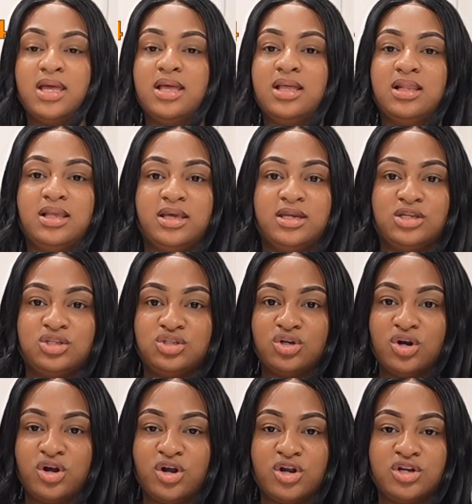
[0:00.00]
let it
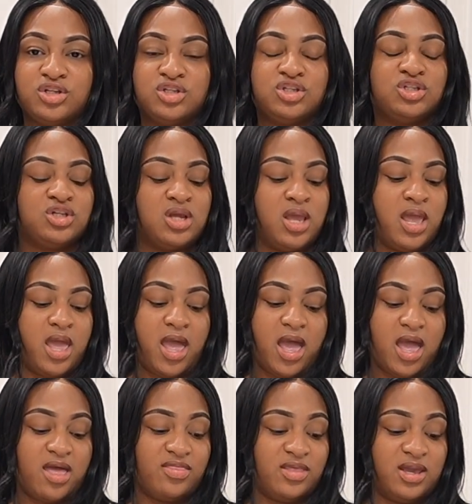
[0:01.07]
charge,
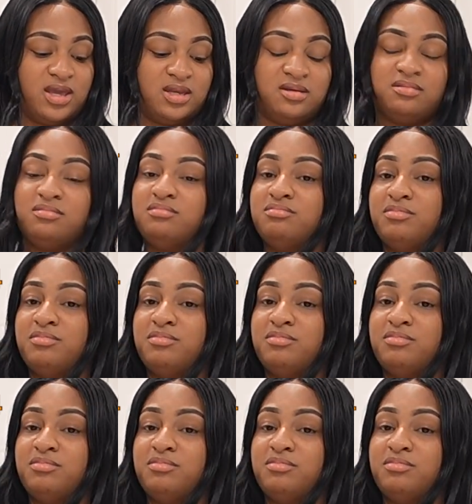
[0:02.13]
and then